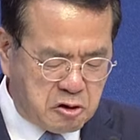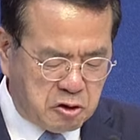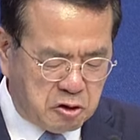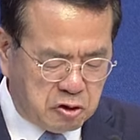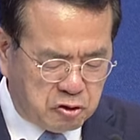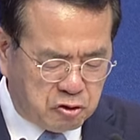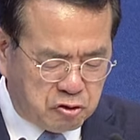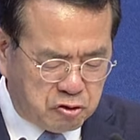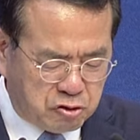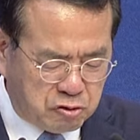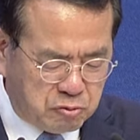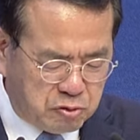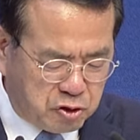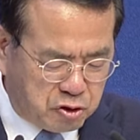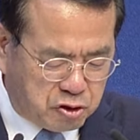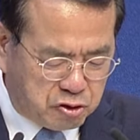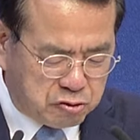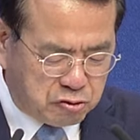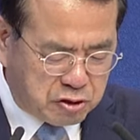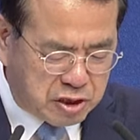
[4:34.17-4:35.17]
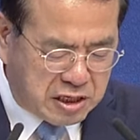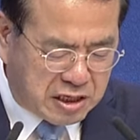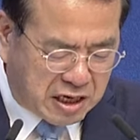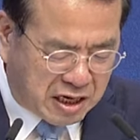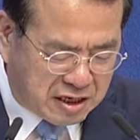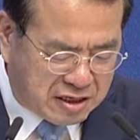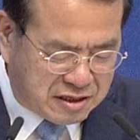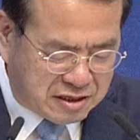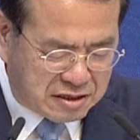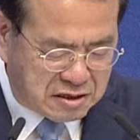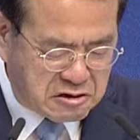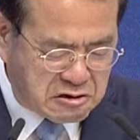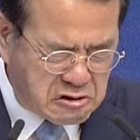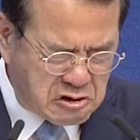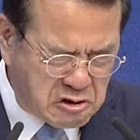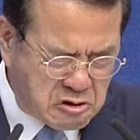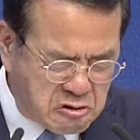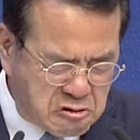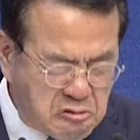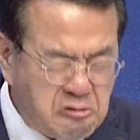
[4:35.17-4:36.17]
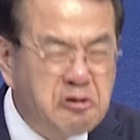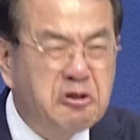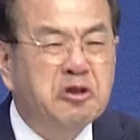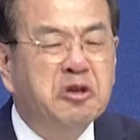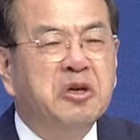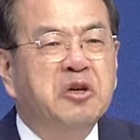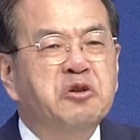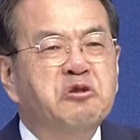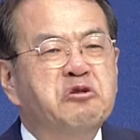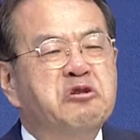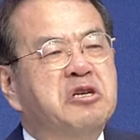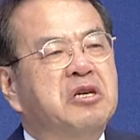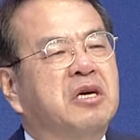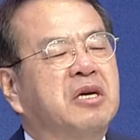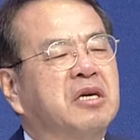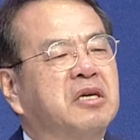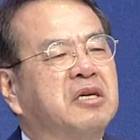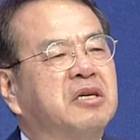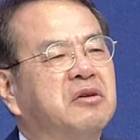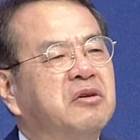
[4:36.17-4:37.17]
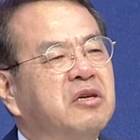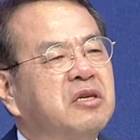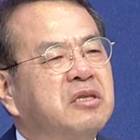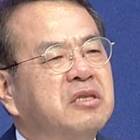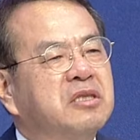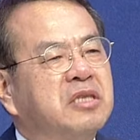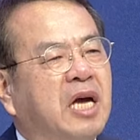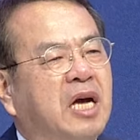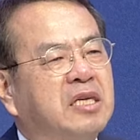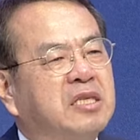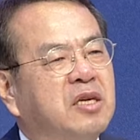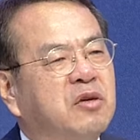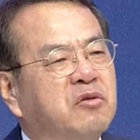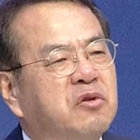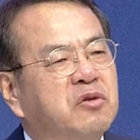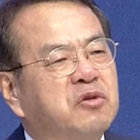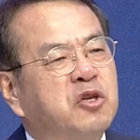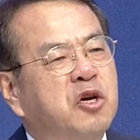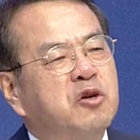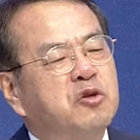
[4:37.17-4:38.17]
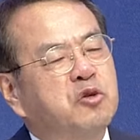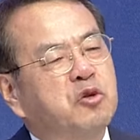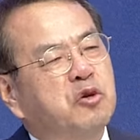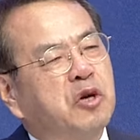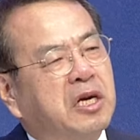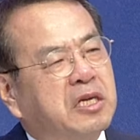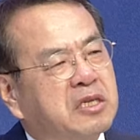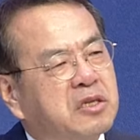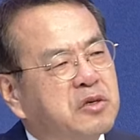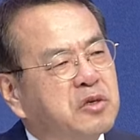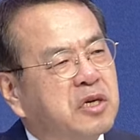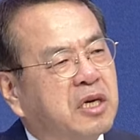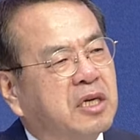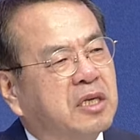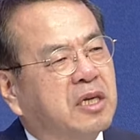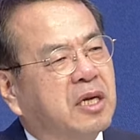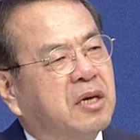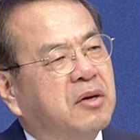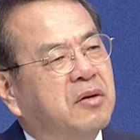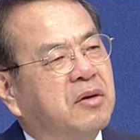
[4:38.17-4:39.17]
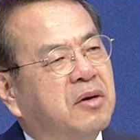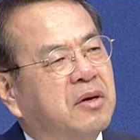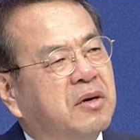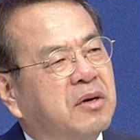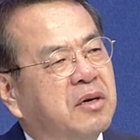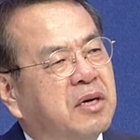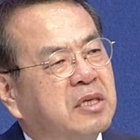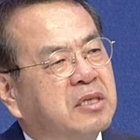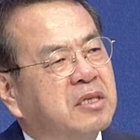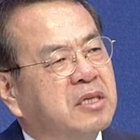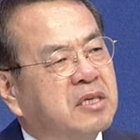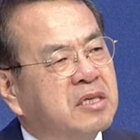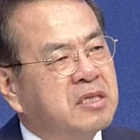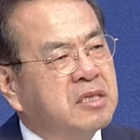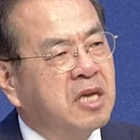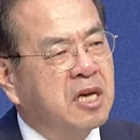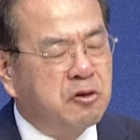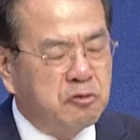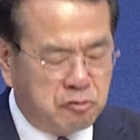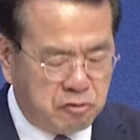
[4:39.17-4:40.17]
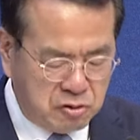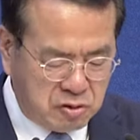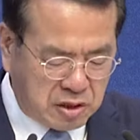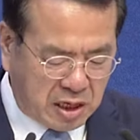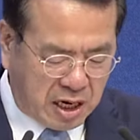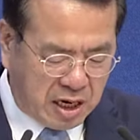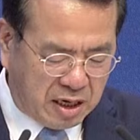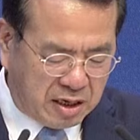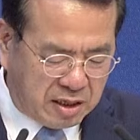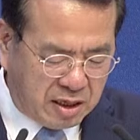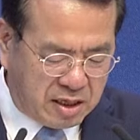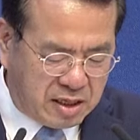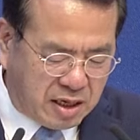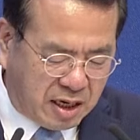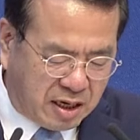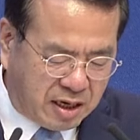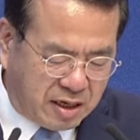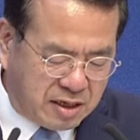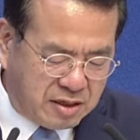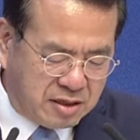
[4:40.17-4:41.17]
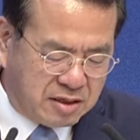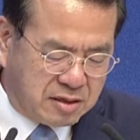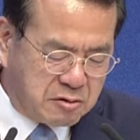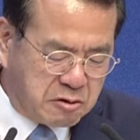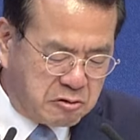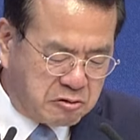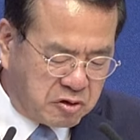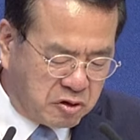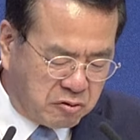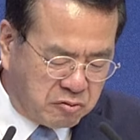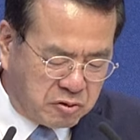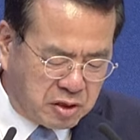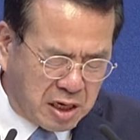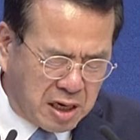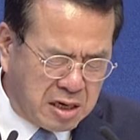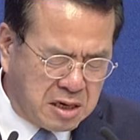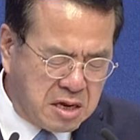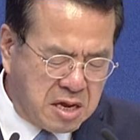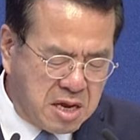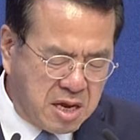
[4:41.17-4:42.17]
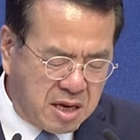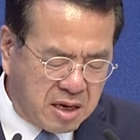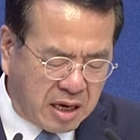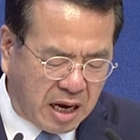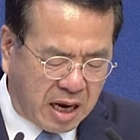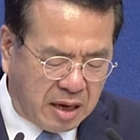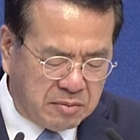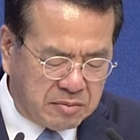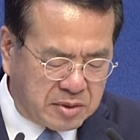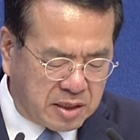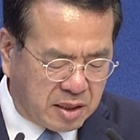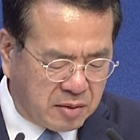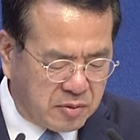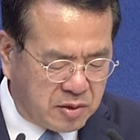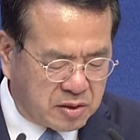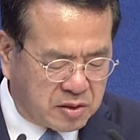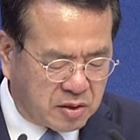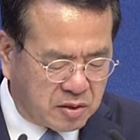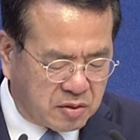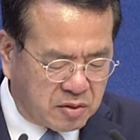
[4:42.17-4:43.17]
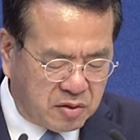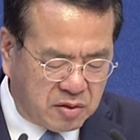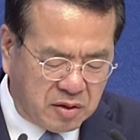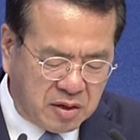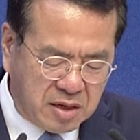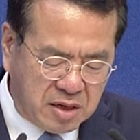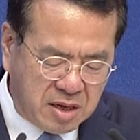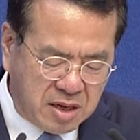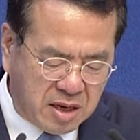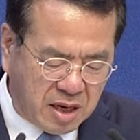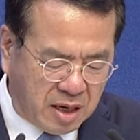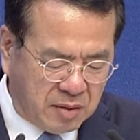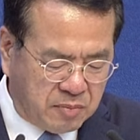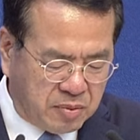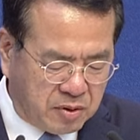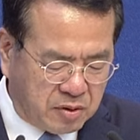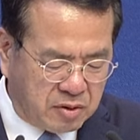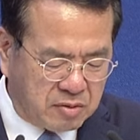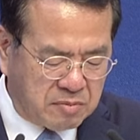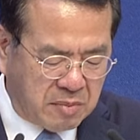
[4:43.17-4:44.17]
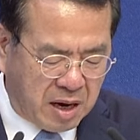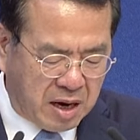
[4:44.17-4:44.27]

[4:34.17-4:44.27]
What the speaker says: And I visited them when they were cleaning after the event. And I felt like they were working with a mind.